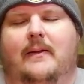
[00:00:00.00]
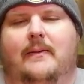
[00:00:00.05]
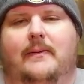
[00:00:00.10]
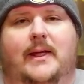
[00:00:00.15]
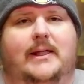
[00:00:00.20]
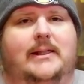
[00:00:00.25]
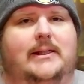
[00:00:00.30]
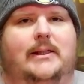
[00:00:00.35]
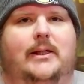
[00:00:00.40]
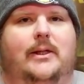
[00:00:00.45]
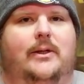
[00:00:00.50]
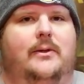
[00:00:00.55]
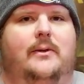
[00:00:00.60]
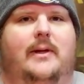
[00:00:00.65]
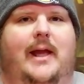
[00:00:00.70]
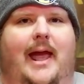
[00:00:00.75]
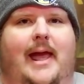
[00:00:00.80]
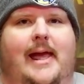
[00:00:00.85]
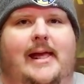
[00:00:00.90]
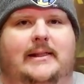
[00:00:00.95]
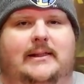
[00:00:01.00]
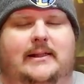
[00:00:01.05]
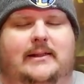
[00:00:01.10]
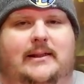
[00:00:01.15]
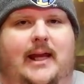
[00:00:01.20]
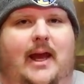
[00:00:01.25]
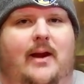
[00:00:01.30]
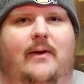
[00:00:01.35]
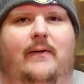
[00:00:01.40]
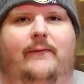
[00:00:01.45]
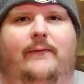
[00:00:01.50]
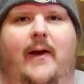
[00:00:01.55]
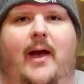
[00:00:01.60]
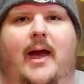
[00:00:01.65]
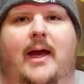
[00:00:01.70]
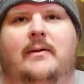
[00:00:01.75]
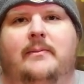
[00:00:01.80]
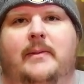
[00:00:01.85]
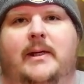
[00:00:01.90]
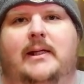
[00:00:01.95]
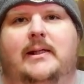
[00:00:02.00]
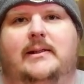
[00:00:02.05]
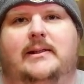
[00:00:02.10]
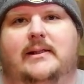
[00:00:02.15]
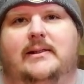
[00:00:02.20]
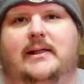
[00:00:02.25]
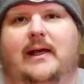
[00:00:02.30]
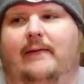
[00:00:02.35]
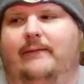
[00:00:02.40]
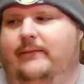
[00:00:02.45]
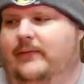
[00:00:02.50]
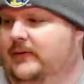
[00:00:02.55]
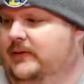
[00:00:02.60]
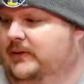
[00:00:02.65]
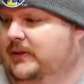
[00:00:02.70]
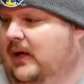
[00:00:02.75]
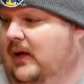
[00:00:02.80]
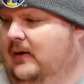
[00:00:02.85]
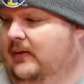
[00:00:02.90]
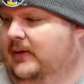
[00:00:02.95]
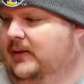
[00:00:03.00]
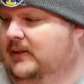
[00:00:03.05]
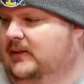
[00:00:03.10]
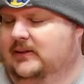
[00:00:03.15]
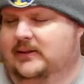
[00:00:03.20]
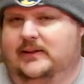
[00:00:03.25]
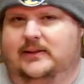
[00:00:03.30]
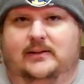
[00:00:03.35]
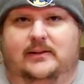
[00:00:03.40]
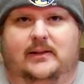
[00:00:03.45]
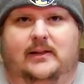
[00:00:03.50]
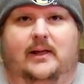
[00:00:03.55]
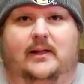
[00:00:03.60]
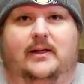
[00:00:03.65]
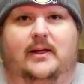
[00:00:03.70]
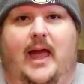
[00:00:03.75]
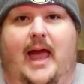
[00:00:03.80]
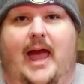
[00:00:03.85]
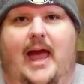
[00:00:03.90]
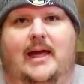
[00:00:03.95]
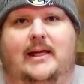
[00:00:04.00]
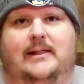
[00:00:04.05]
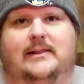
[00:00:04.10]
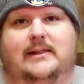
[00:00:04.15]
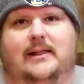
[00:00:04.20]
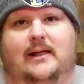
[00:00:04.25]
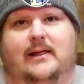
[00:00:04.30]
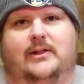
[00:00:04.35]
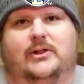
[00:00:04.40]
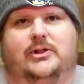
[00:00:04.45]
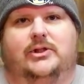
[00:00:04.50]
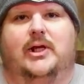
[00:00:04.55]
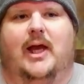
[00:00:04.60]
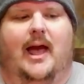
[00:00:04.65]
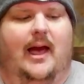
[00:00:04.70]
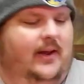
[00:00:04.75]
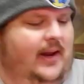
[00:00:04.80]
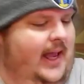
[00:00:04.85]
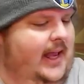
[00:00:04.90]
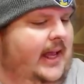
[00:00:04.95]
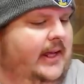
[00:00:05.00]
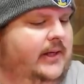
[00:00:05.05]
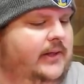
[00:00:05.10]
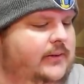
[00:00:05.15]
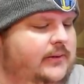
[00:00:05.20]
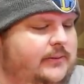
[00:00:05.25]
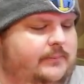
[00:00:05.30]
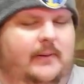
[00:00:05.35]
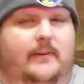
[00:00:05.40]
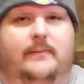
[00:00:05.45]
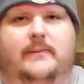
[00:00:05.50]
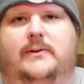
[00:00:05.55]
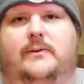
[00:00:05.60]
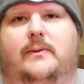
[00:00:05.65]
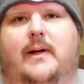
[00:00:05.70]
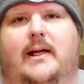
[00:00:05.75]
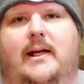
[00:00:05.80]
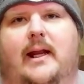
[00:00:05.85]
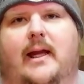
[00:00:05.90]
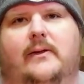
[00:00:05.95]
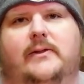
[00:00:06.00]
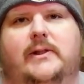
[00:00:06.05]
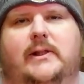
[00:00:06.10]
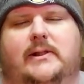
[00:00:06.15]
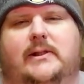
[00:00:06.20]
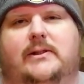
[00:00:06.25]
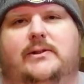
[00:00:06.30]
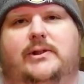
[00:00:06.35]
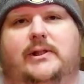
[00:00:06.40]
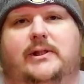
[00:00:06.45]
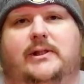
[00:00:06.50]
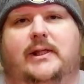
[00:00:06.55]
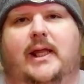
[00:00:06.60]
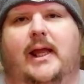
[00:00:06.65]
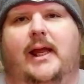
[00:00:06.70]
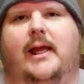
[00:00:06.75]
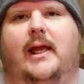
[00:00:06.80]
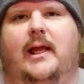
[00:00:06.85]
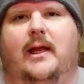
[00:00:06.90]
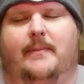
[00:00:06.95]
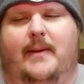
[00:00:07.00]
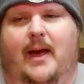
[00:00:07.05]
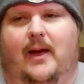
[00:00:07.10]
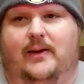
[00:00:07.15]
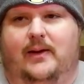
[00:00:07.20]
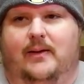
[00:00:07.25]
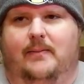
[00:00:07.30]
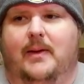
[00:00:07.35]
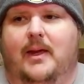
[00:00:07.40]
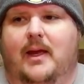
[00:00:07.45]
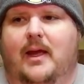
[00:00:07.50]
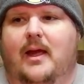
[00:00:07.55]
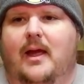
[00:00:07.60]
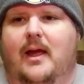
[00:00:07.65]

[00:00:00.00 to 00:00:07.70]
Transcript: This dude has terrified me since I first saw this as a child. I got goosebumps right now just, just thinking about him.